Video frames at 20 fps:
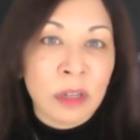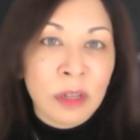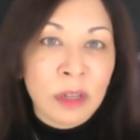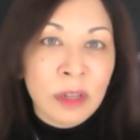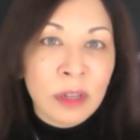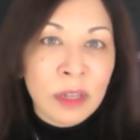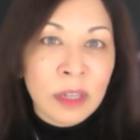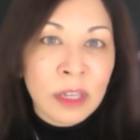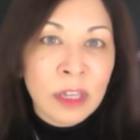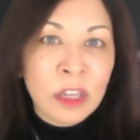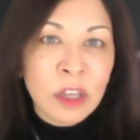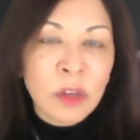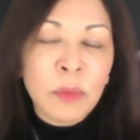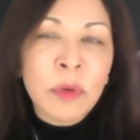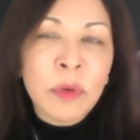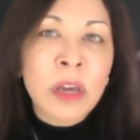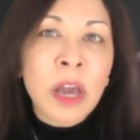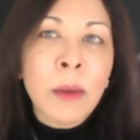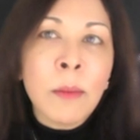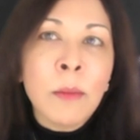You
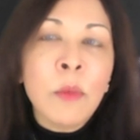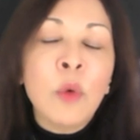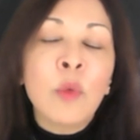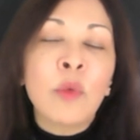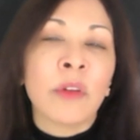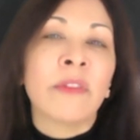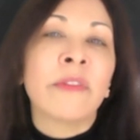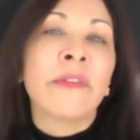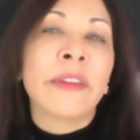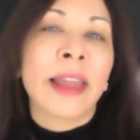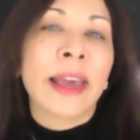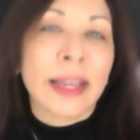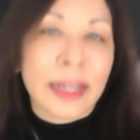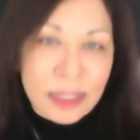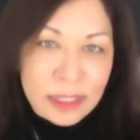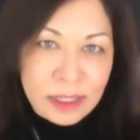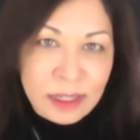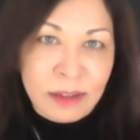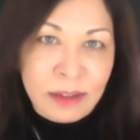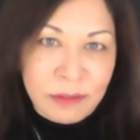become more
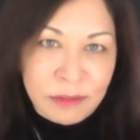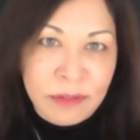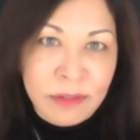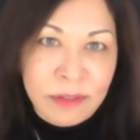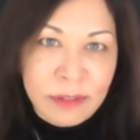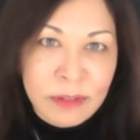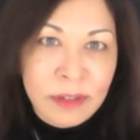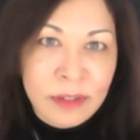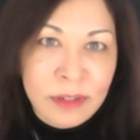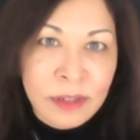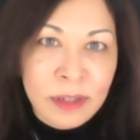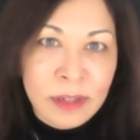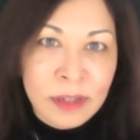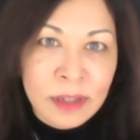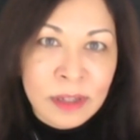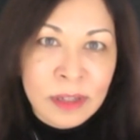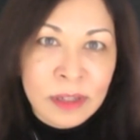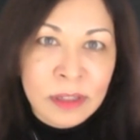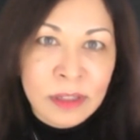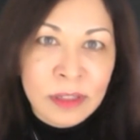reflective.
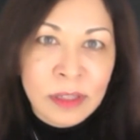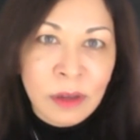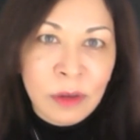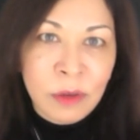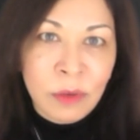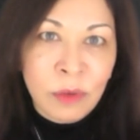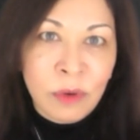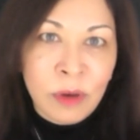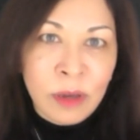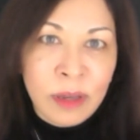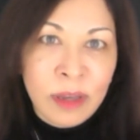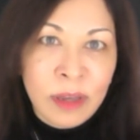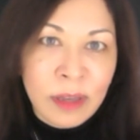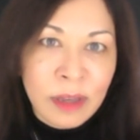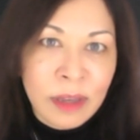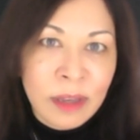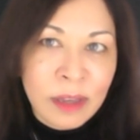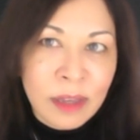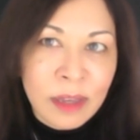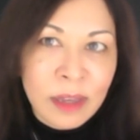So
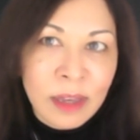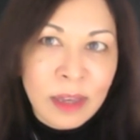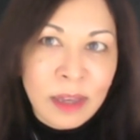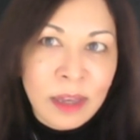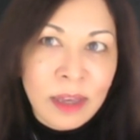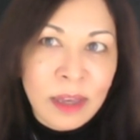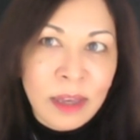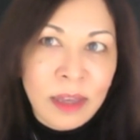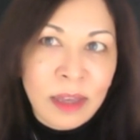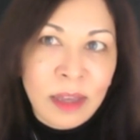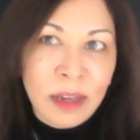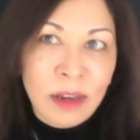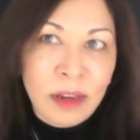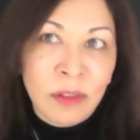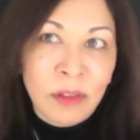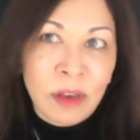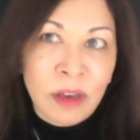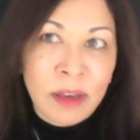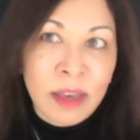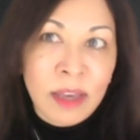
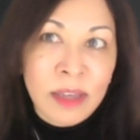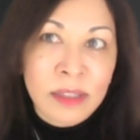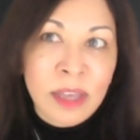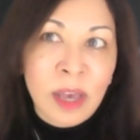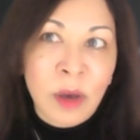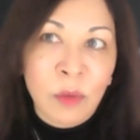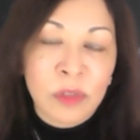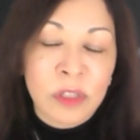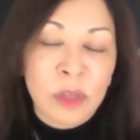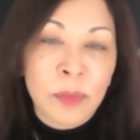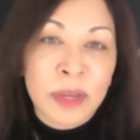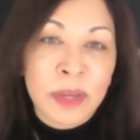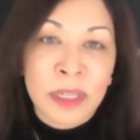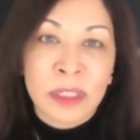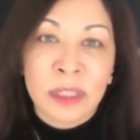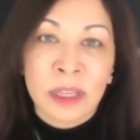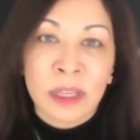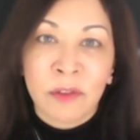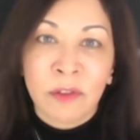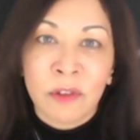I guess that was the
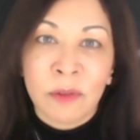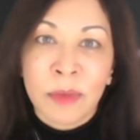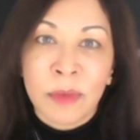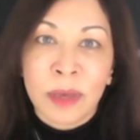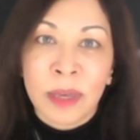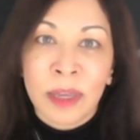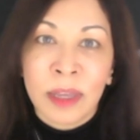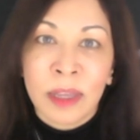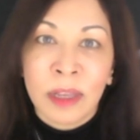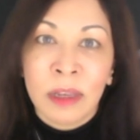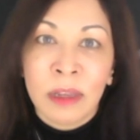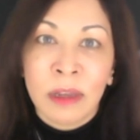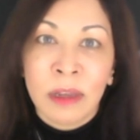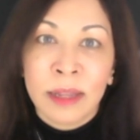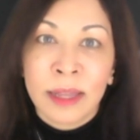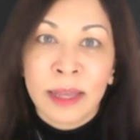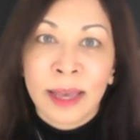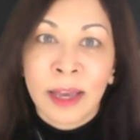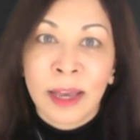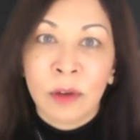biggest thing for me,
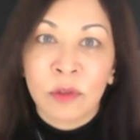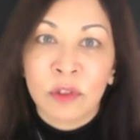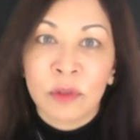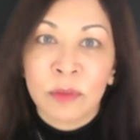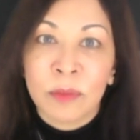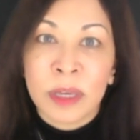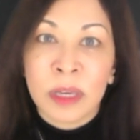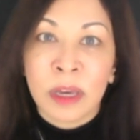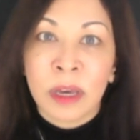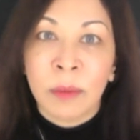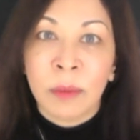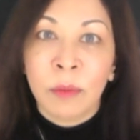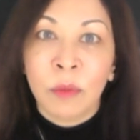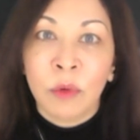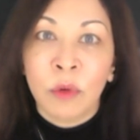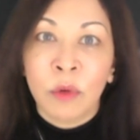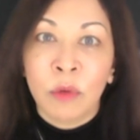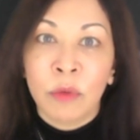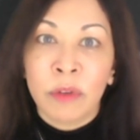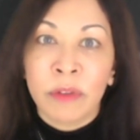learning how to become
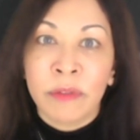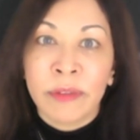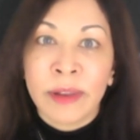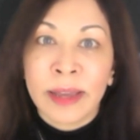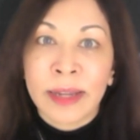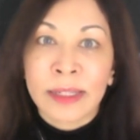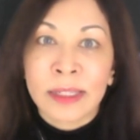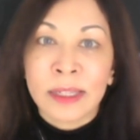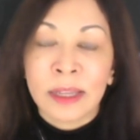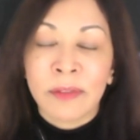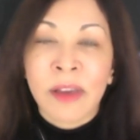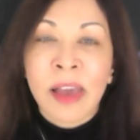more reflective.